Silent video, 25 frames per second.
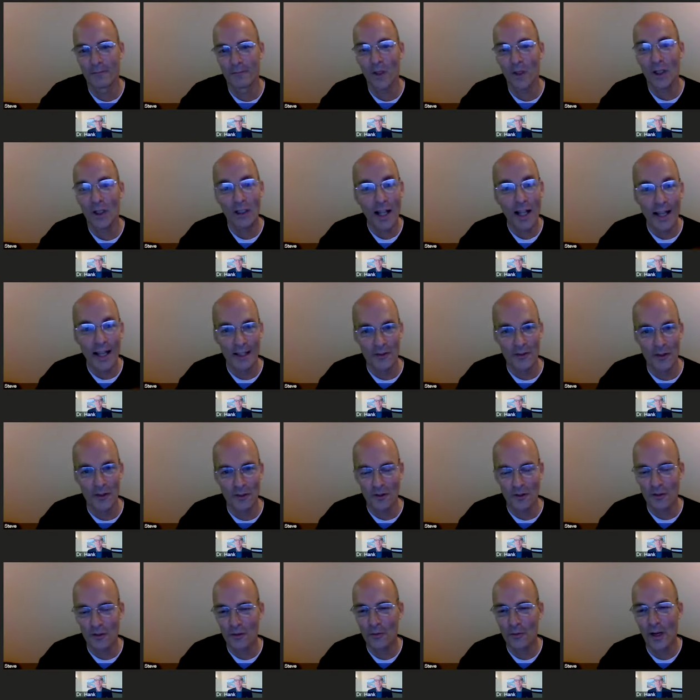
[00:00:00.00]
The client says
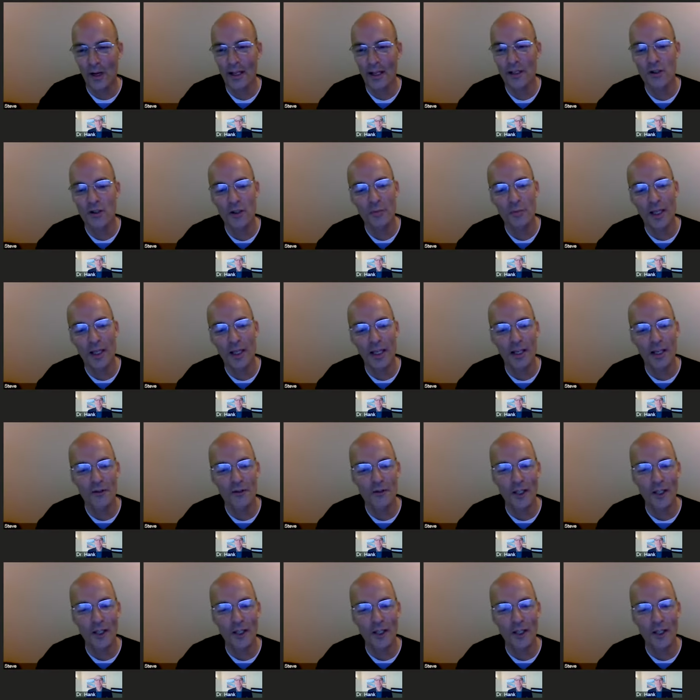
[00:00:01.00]
this, right? He says, yeah. because